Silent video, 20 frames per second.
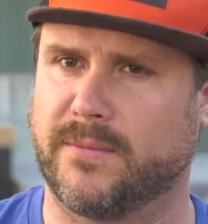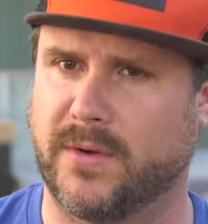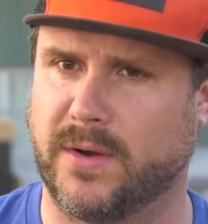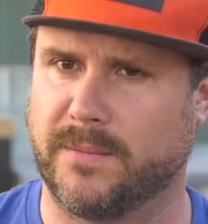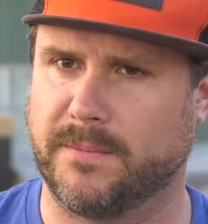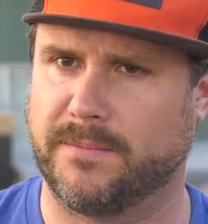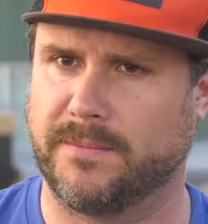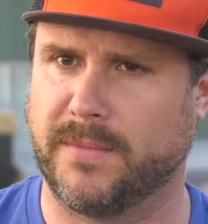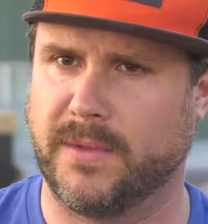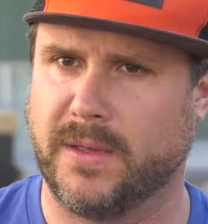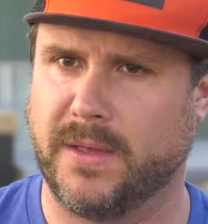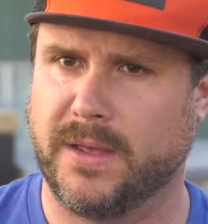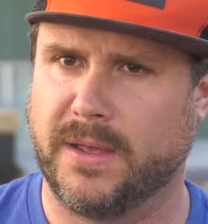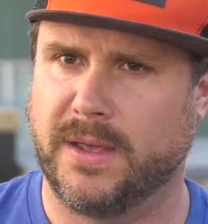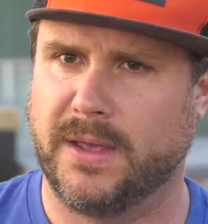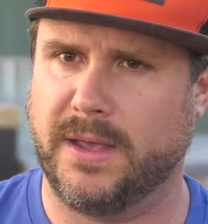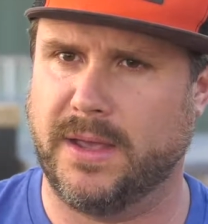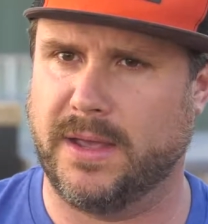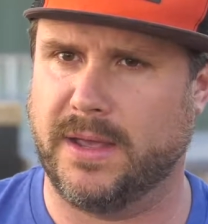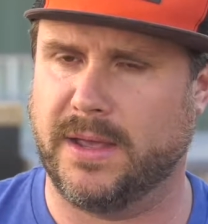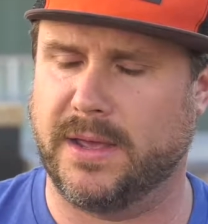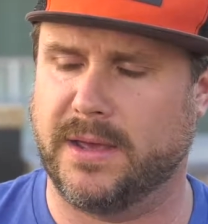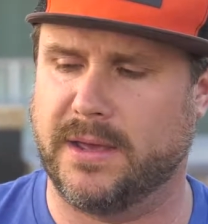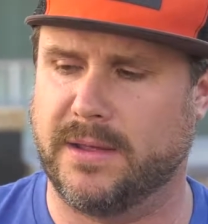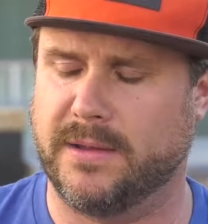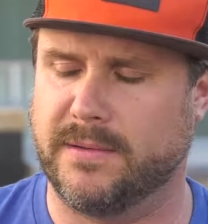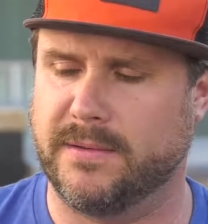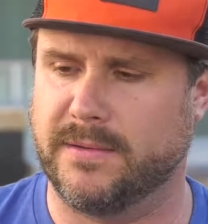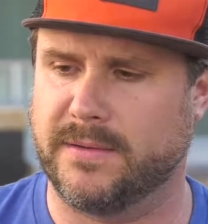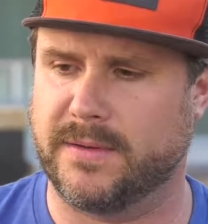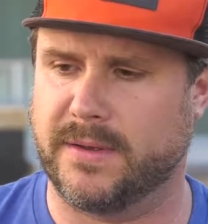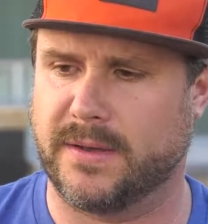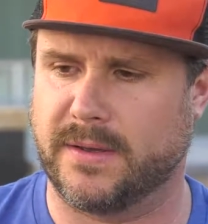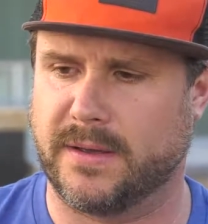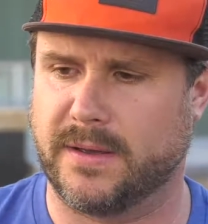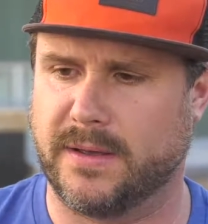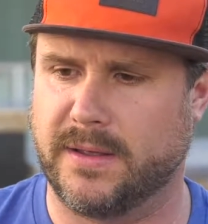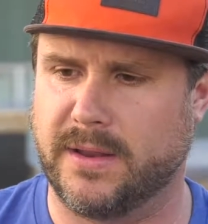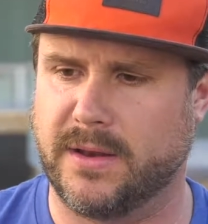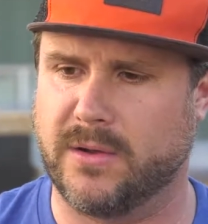from, and
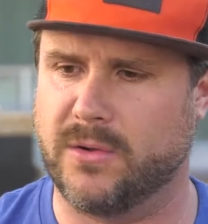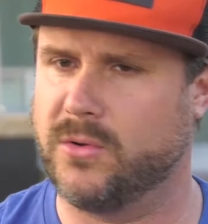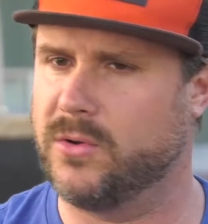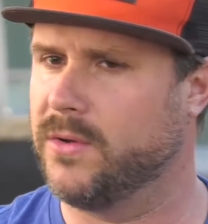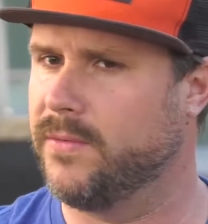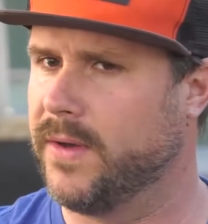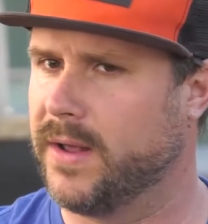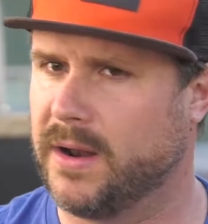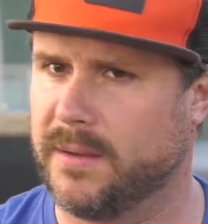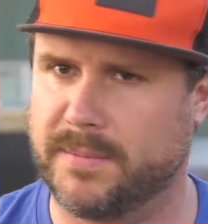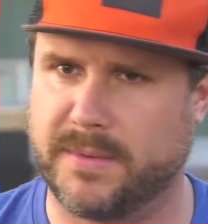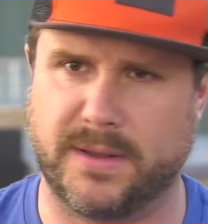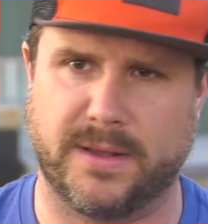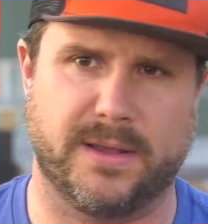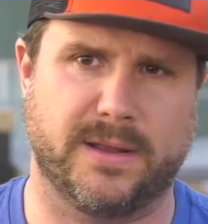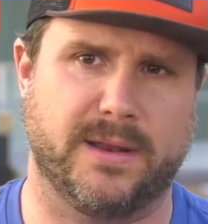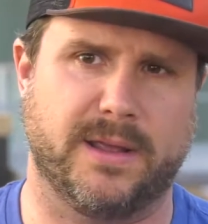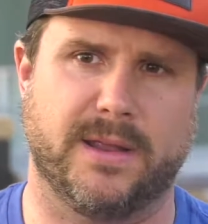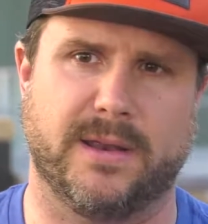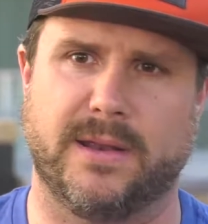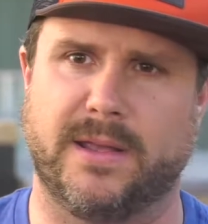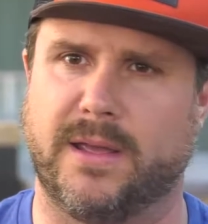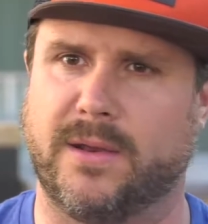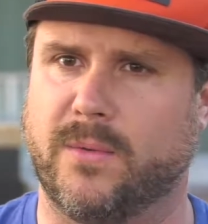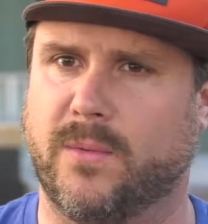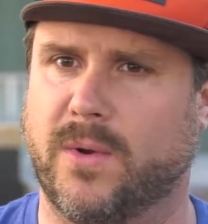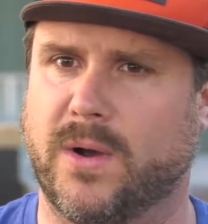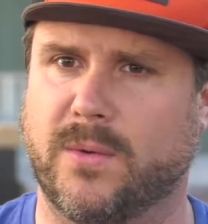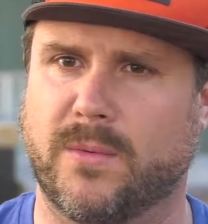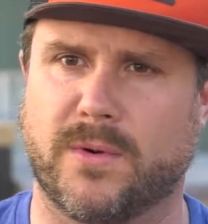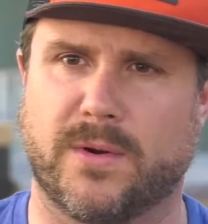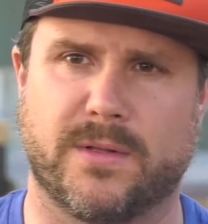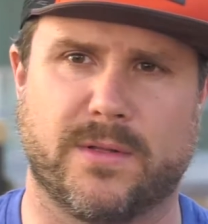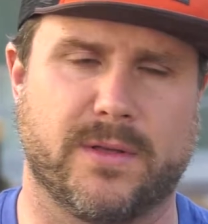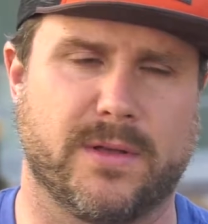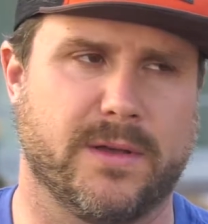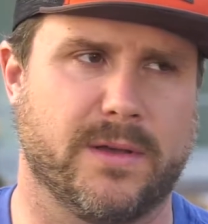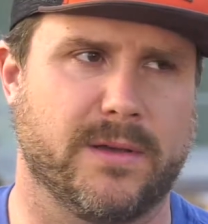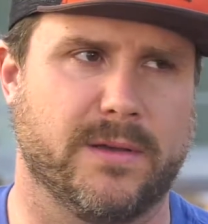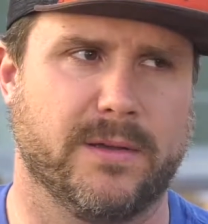who developed it, and what
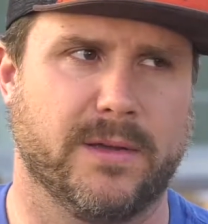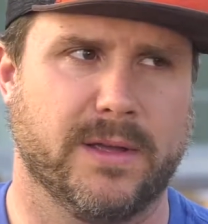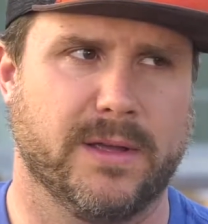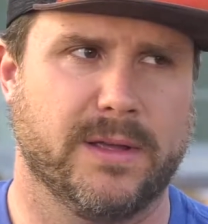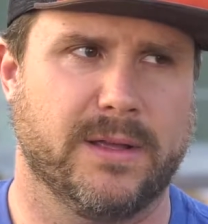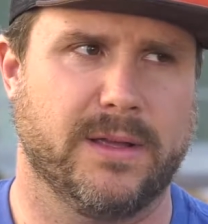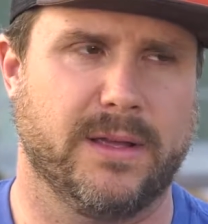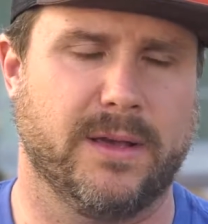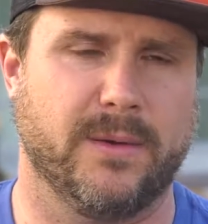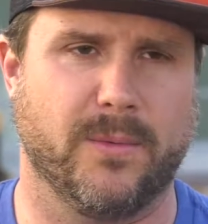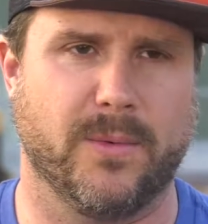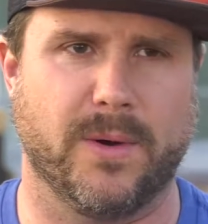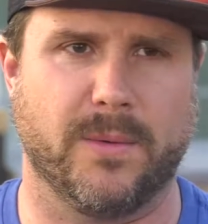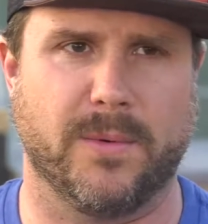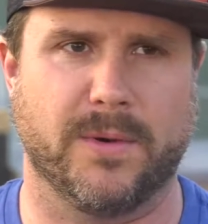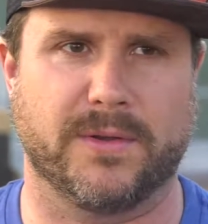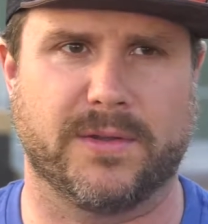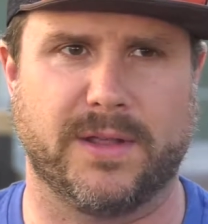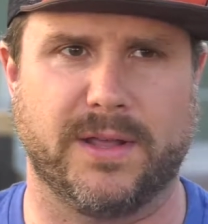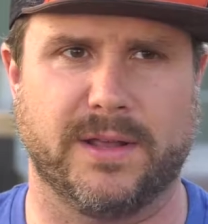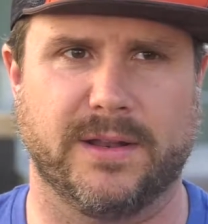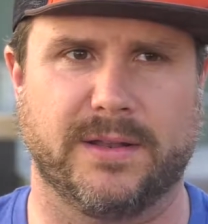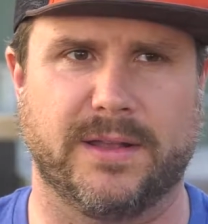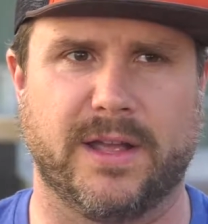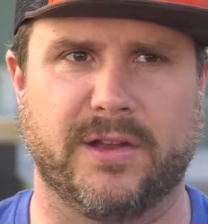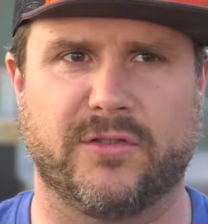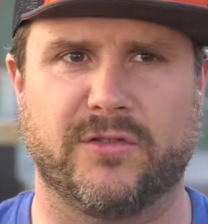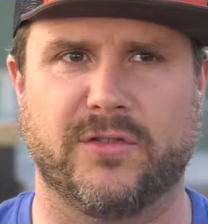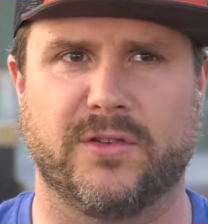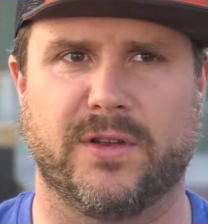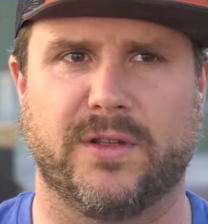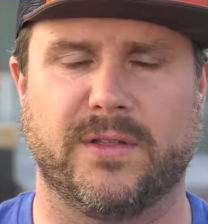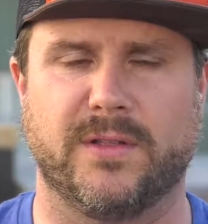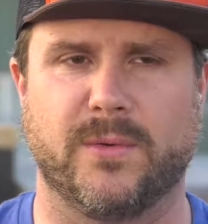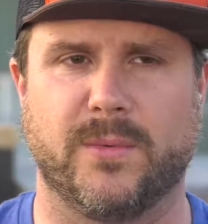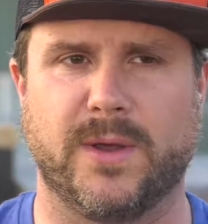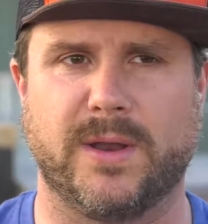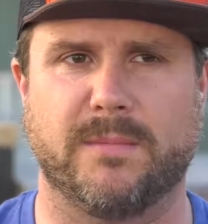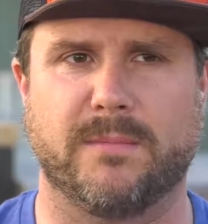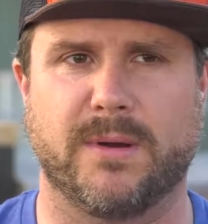was the intention in
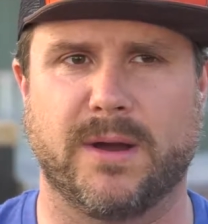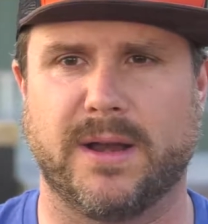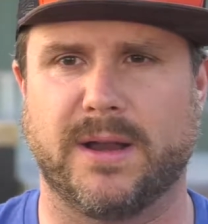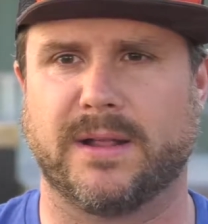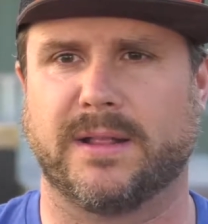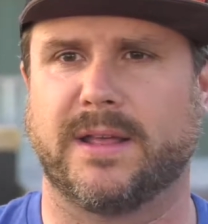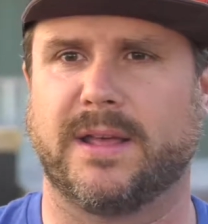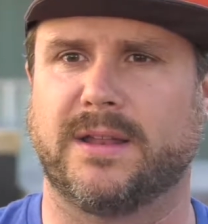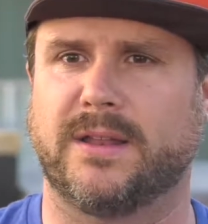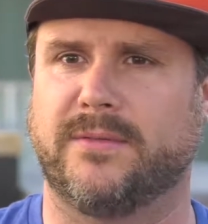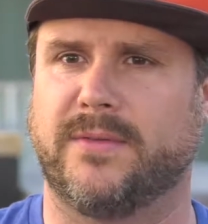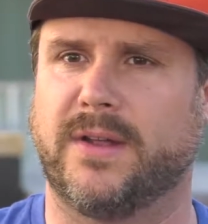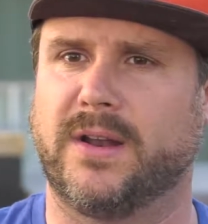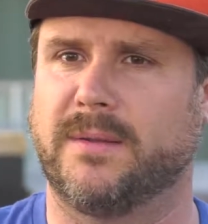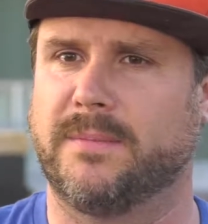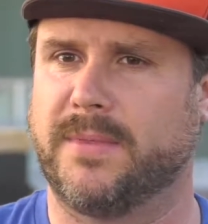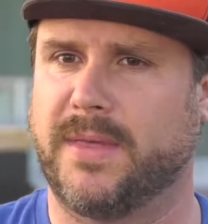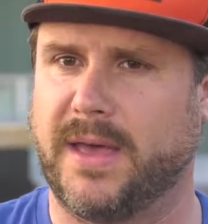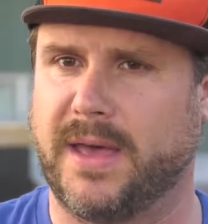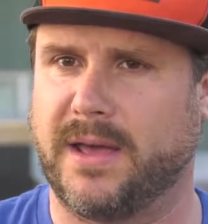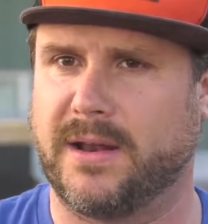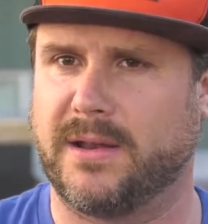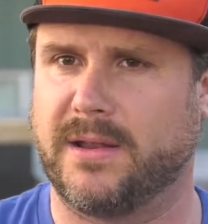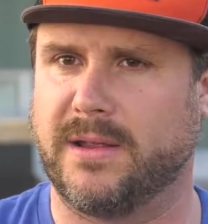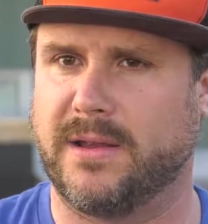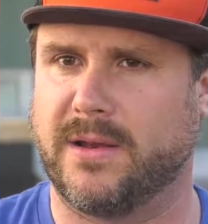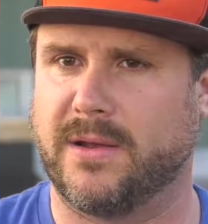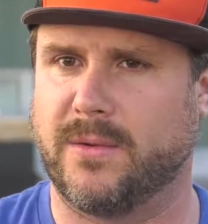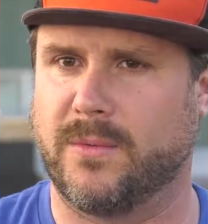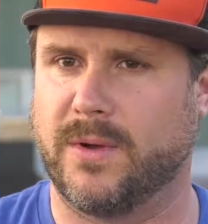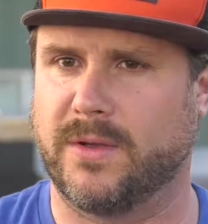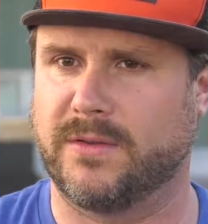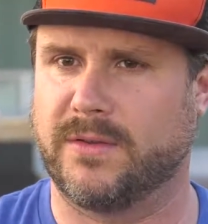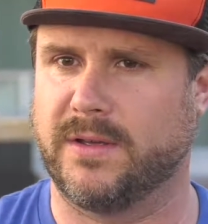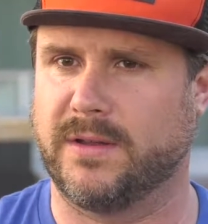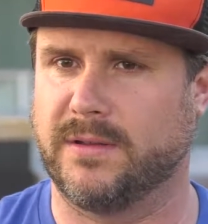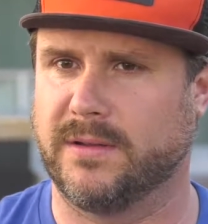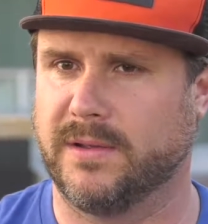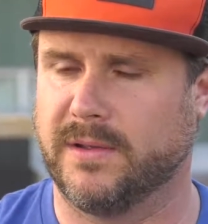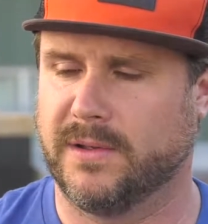the wheat breeding that developed that. Was
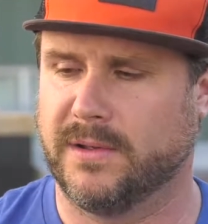it